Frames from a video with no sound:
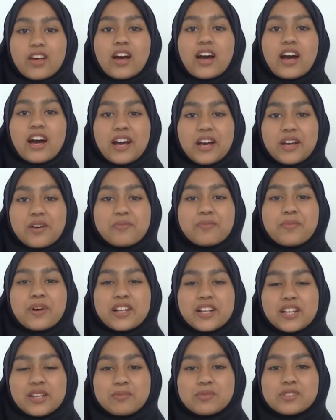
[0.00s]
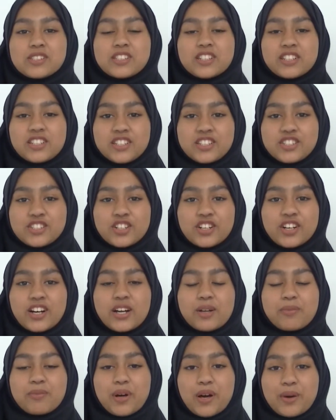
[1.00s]
Hi, my name is Khadija
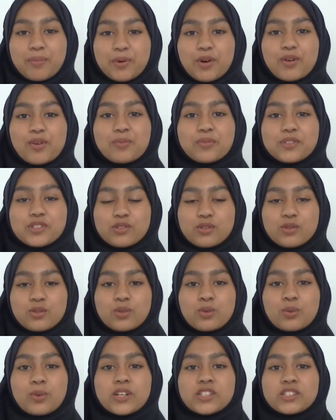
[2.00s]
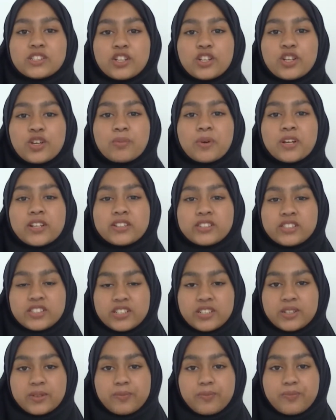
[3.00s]
and my poem is called Where's the
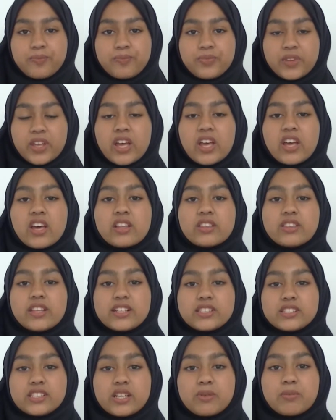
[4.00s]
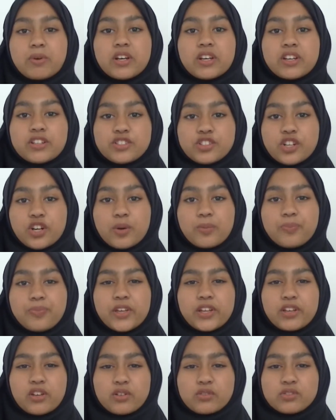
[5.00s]
Humanity? They see my hijab,
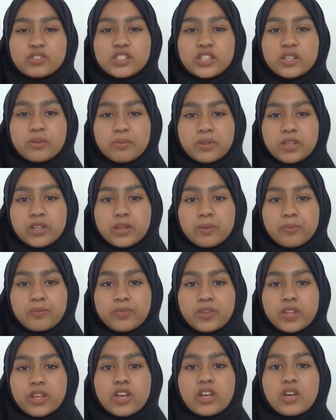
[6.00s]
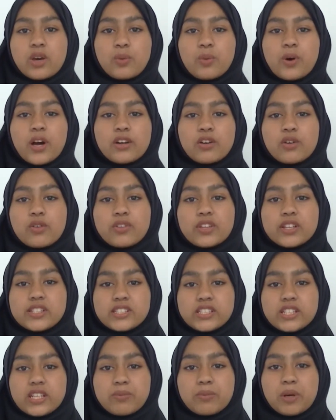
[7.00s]
they don't see me. Why don't they
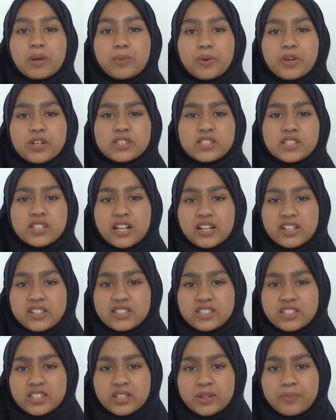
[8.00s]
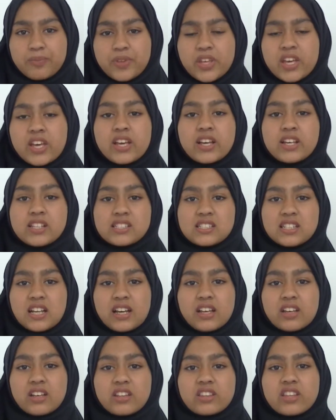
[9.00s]
see my personality? It's
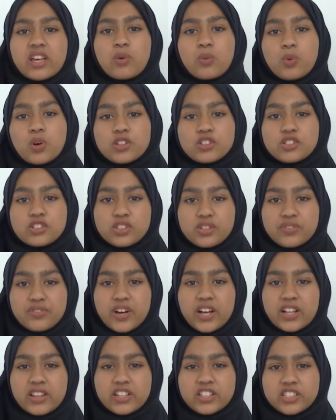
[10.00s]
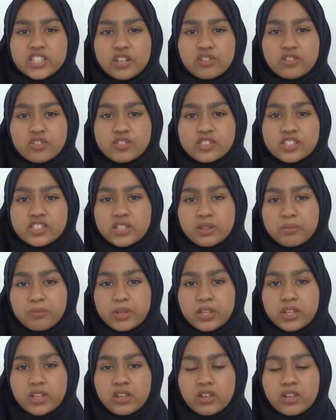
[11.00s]
like they want to find the terrorist in
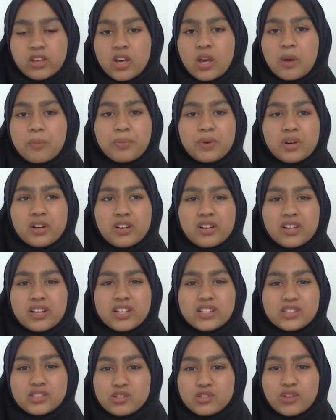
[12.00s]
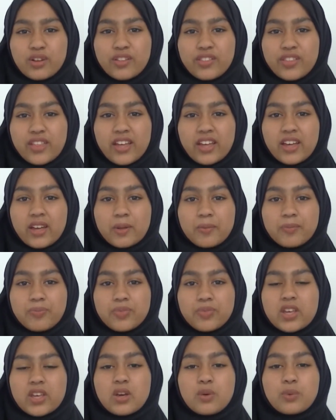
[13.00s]
me, but it's not there.
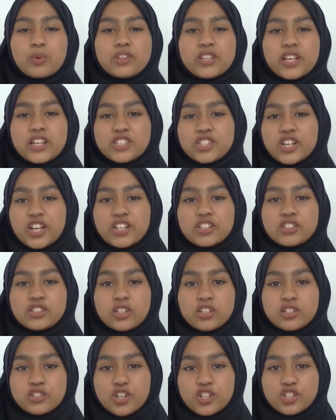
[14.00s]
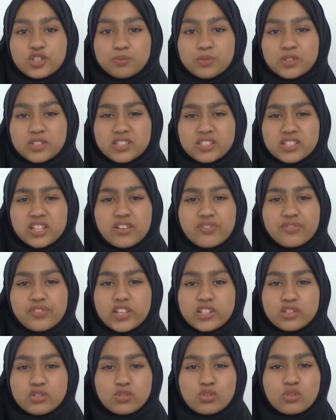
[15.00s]
Would they change their judgments if
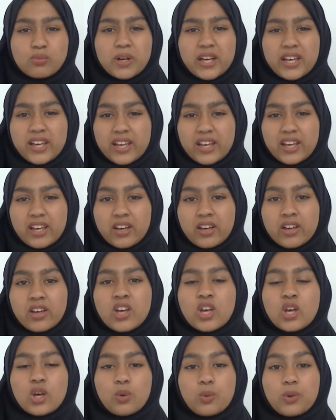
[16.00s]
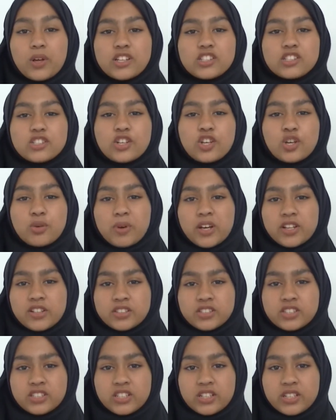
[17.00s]
they saw my hair? Where's the
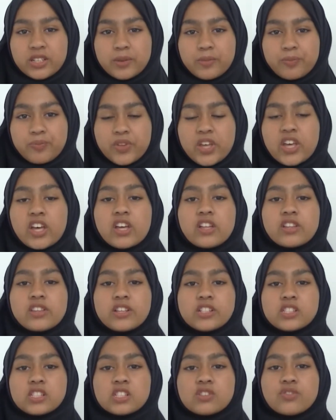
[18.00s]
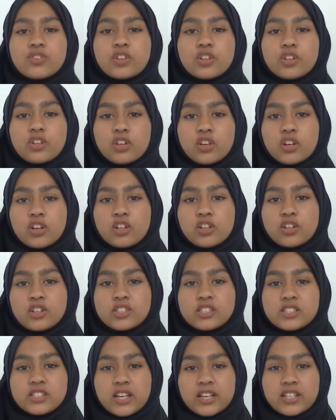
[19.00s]
humanity? This is for the girl who
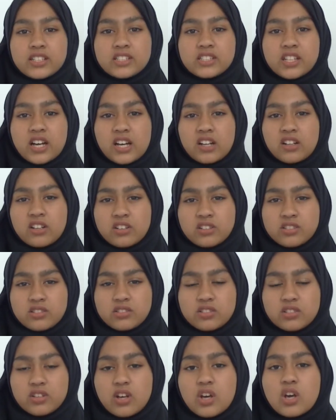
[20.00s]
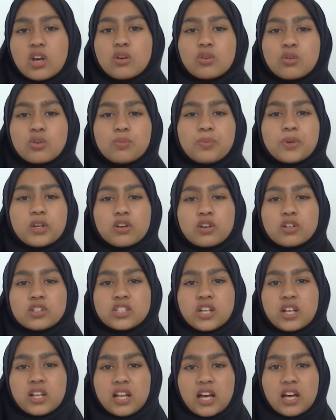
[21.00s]
stays silent, all because
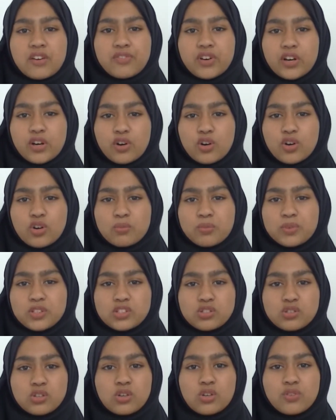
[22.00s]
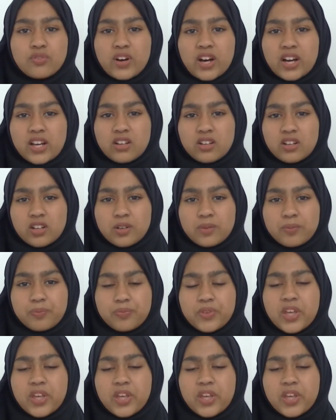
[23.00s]
her life at home is too violent.